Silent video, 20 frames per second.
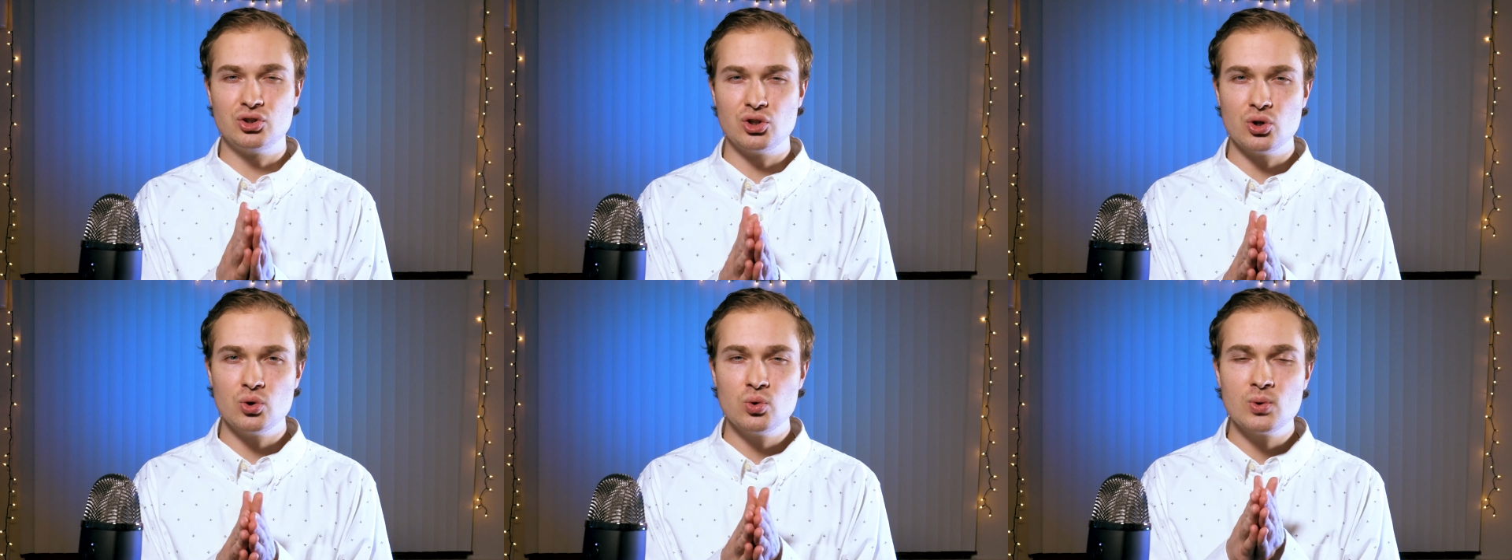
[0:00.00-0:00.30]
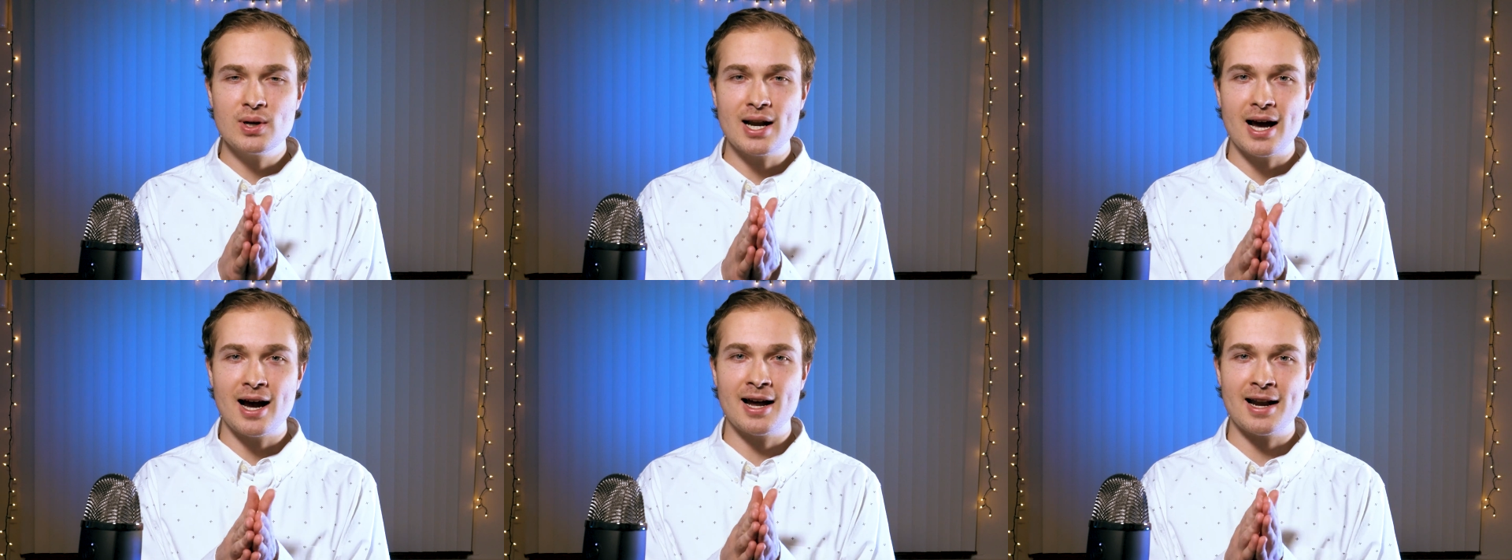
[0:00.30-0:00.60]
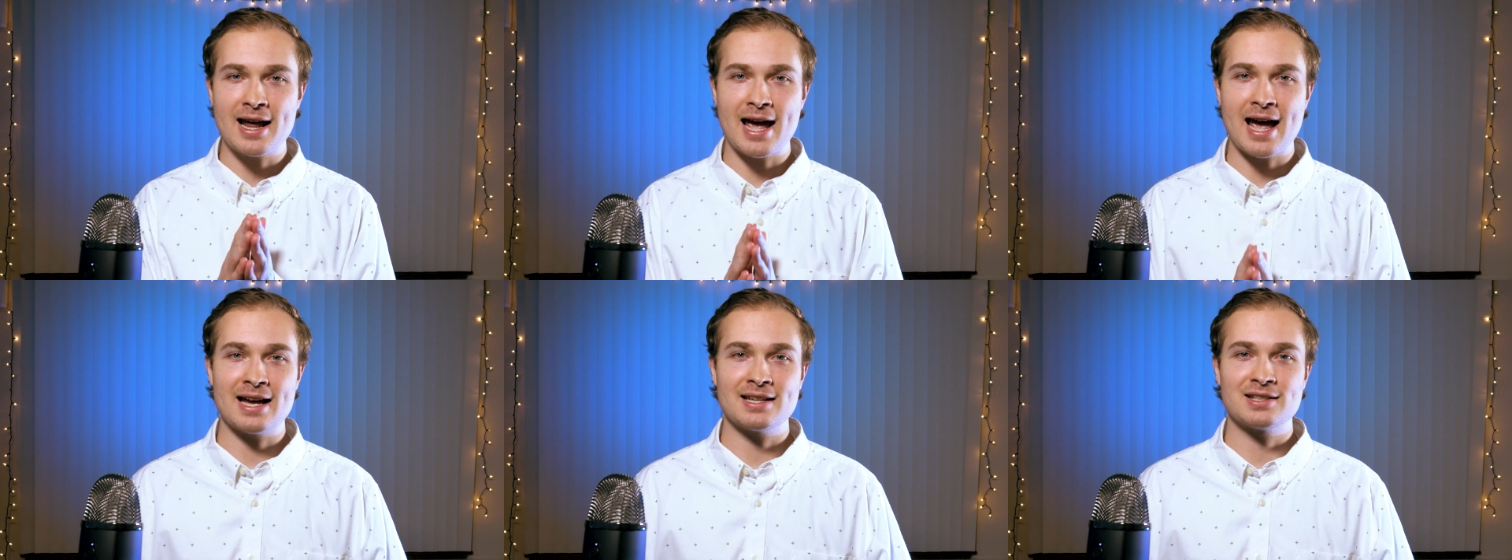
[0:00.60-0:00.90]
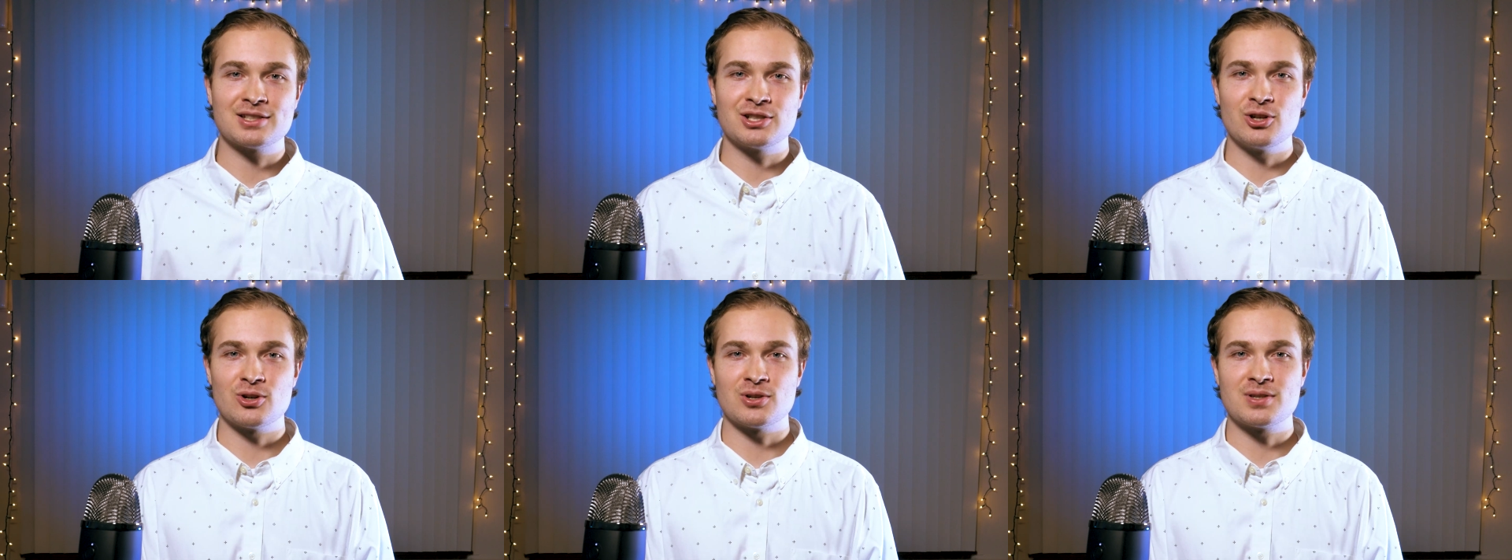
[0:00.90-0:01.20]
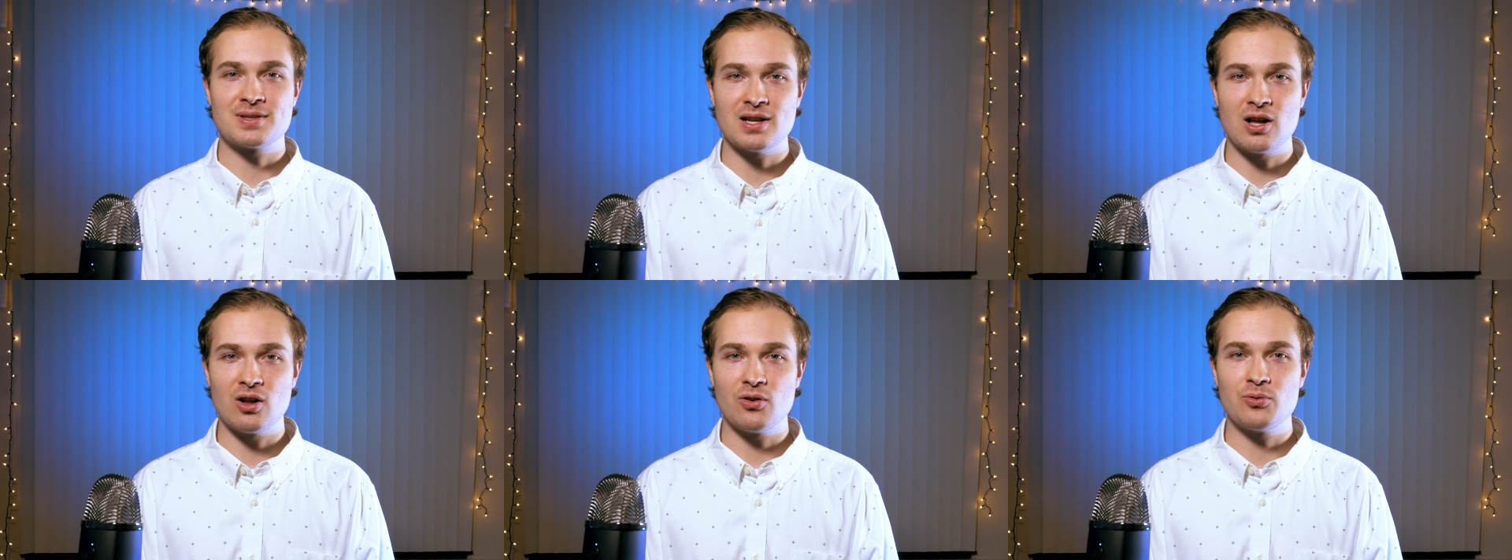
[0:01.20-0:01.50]
Do not ask
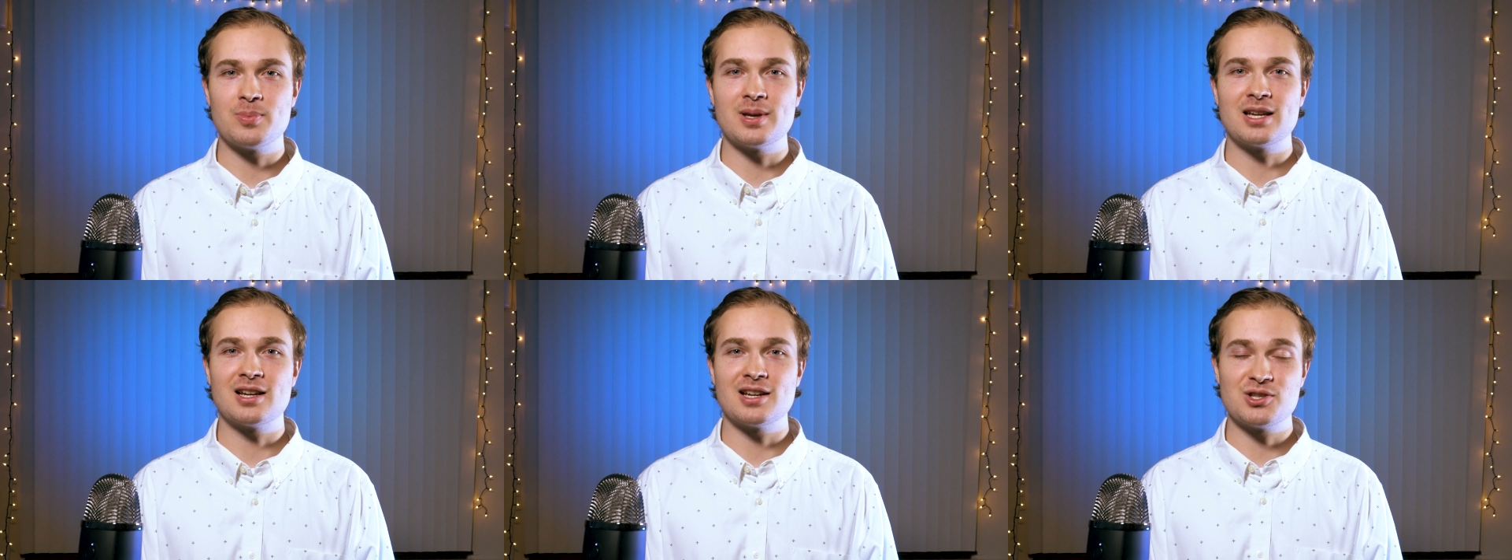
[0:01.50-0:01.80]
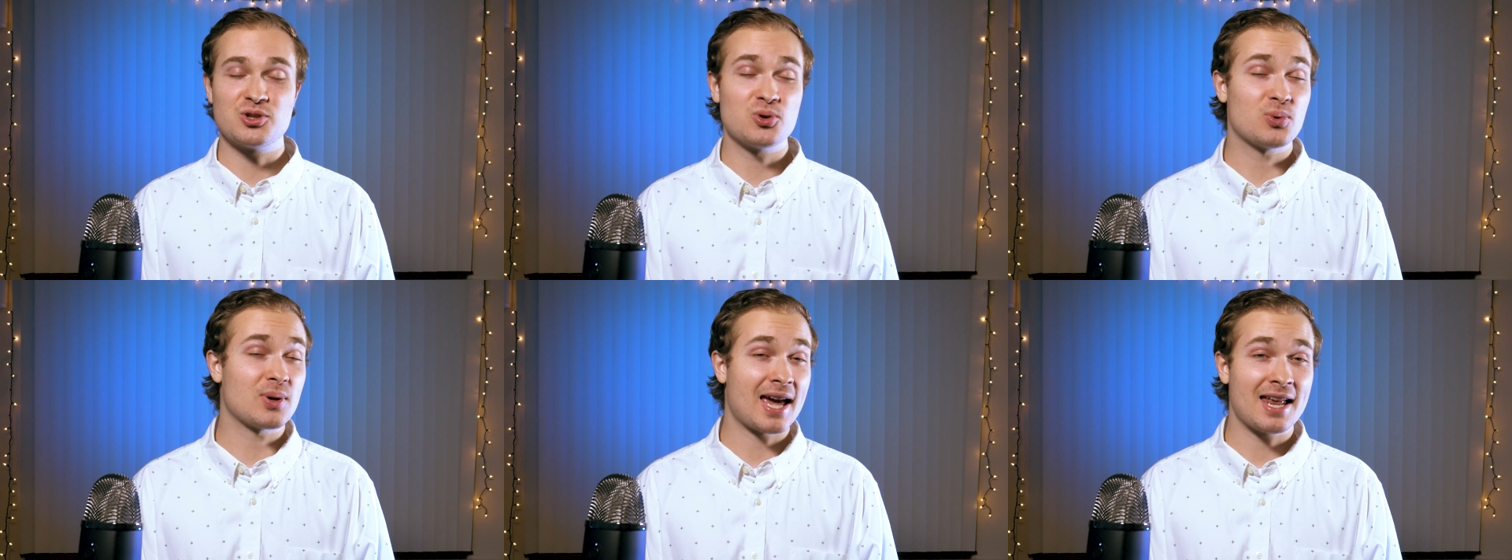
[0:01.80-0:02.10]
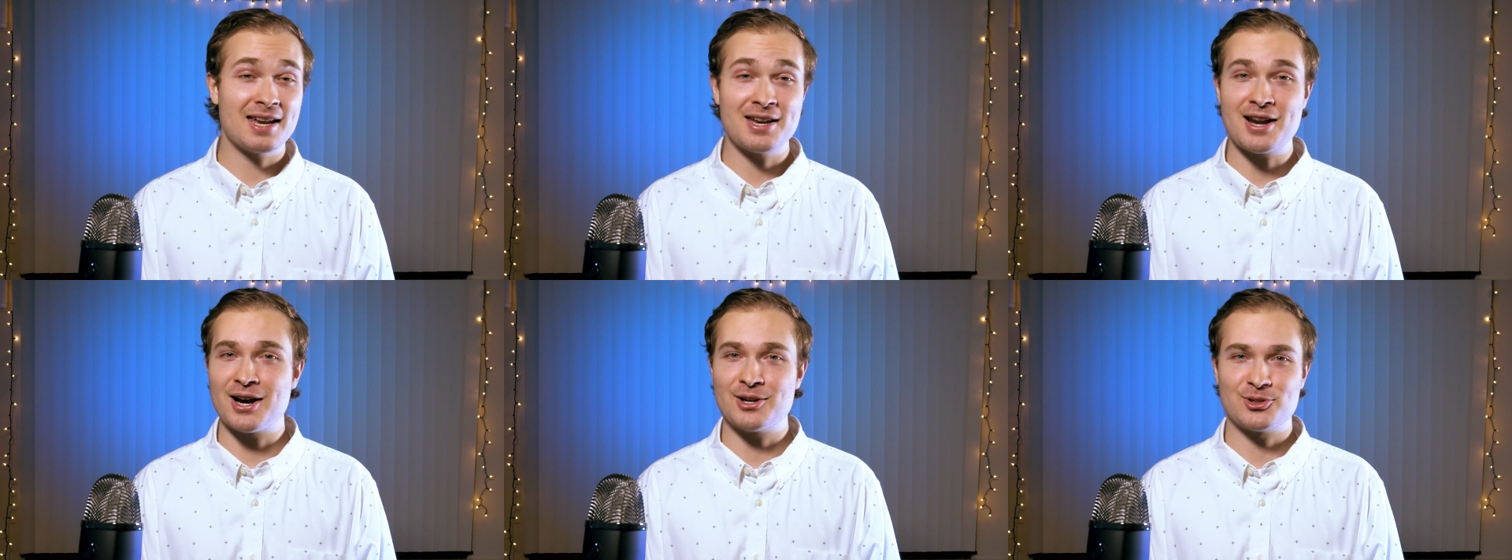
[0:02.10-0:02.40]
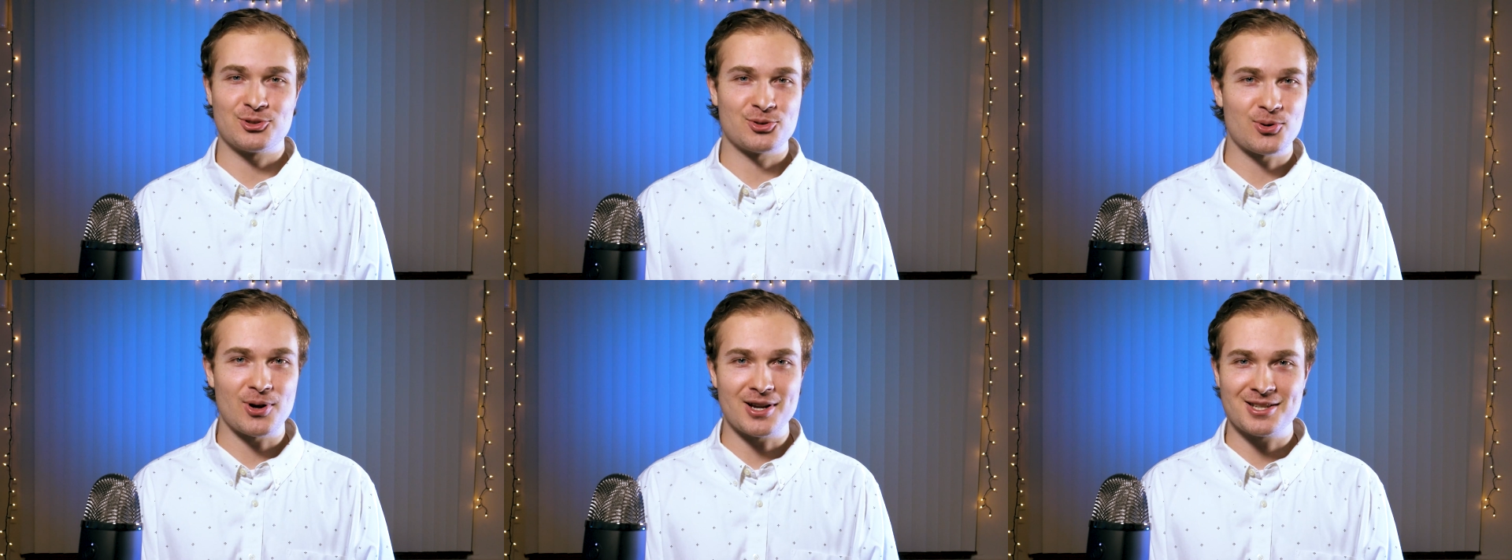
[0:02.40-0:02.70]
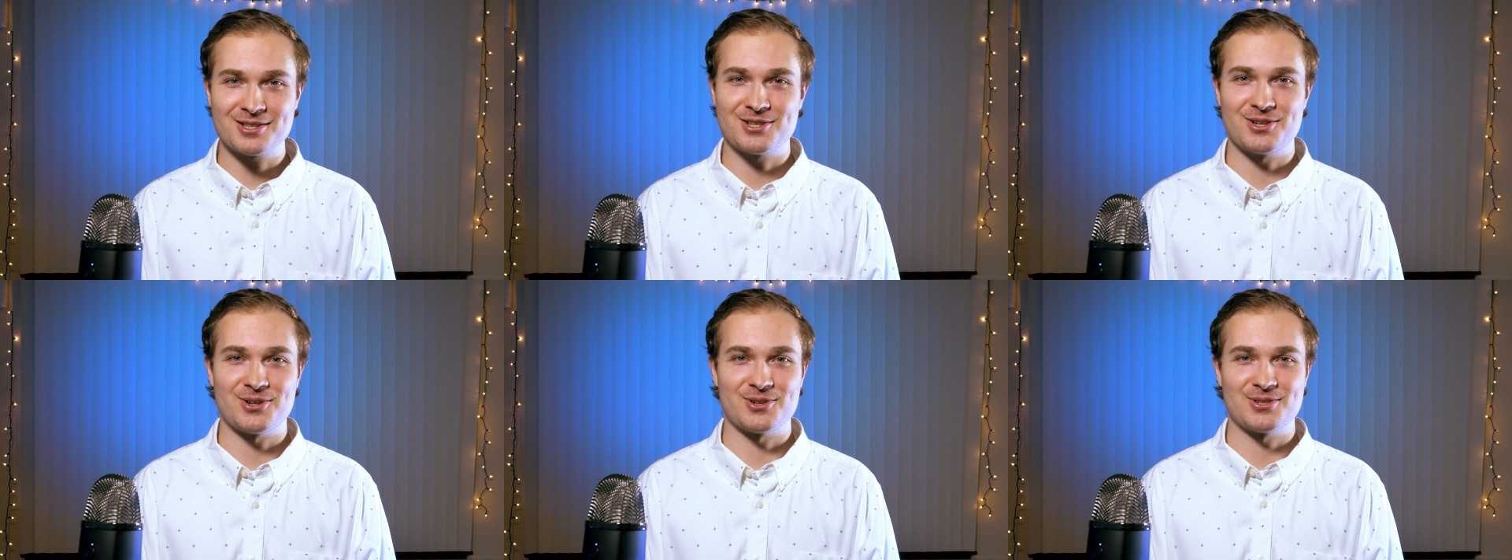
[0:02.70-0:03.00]
yourself because you cannot
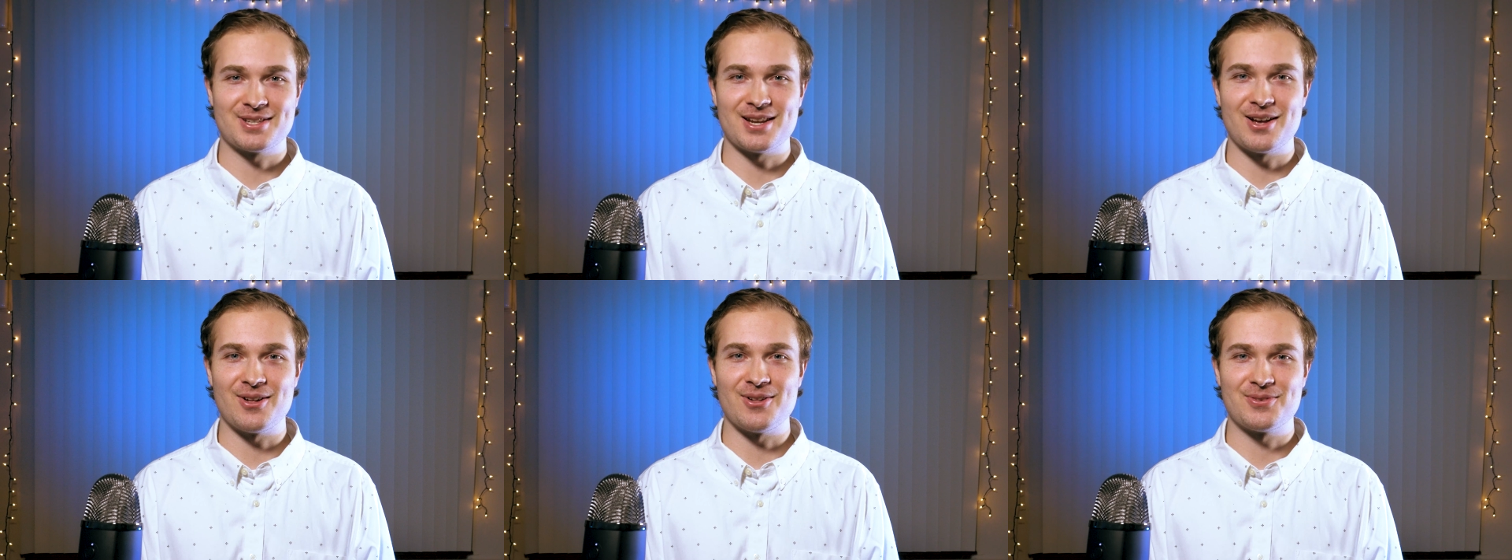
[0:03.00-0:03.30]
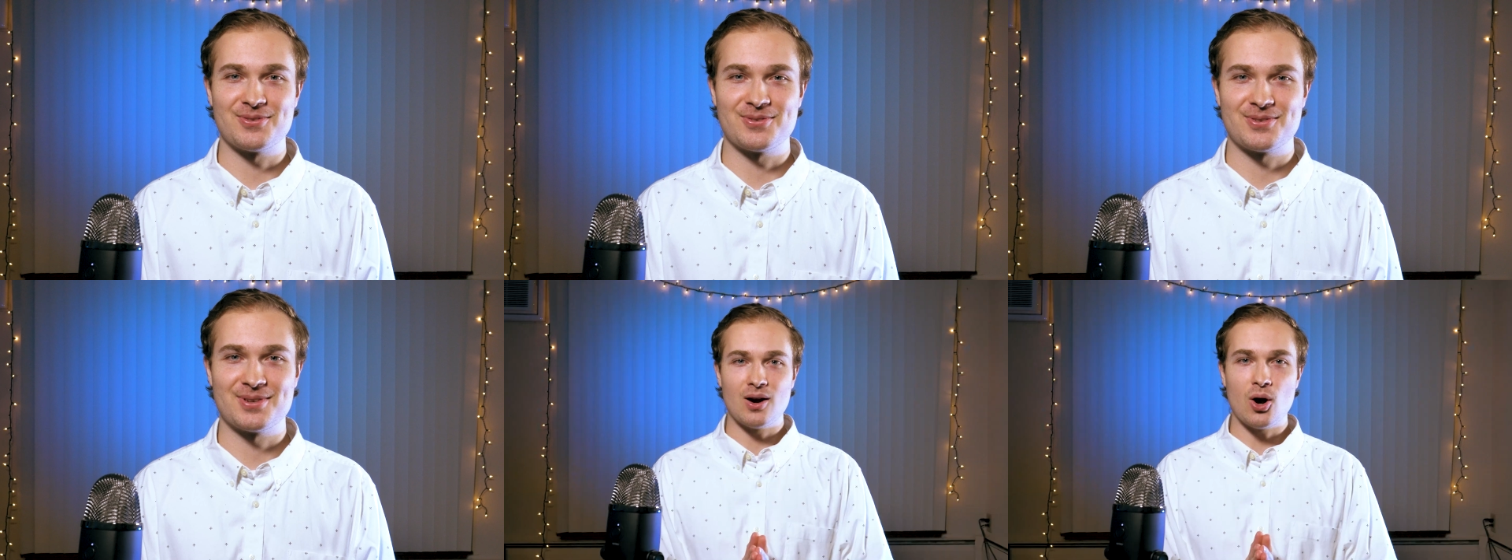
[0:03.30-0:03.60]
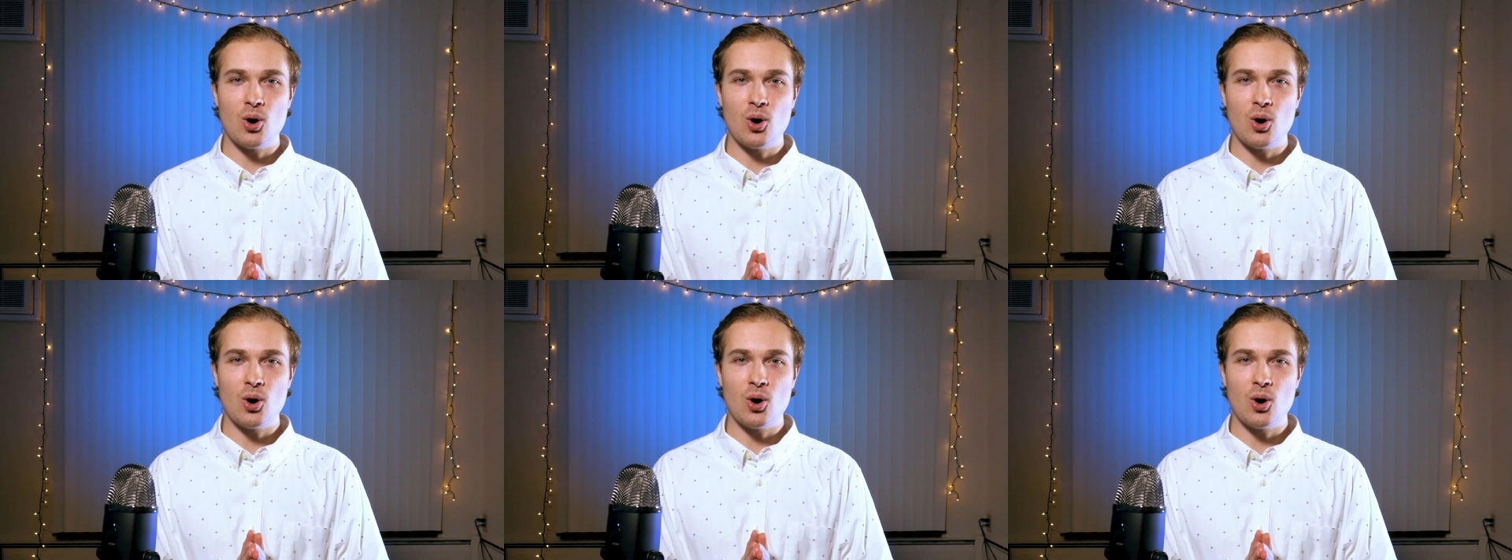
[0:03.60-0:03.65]
trust yourself.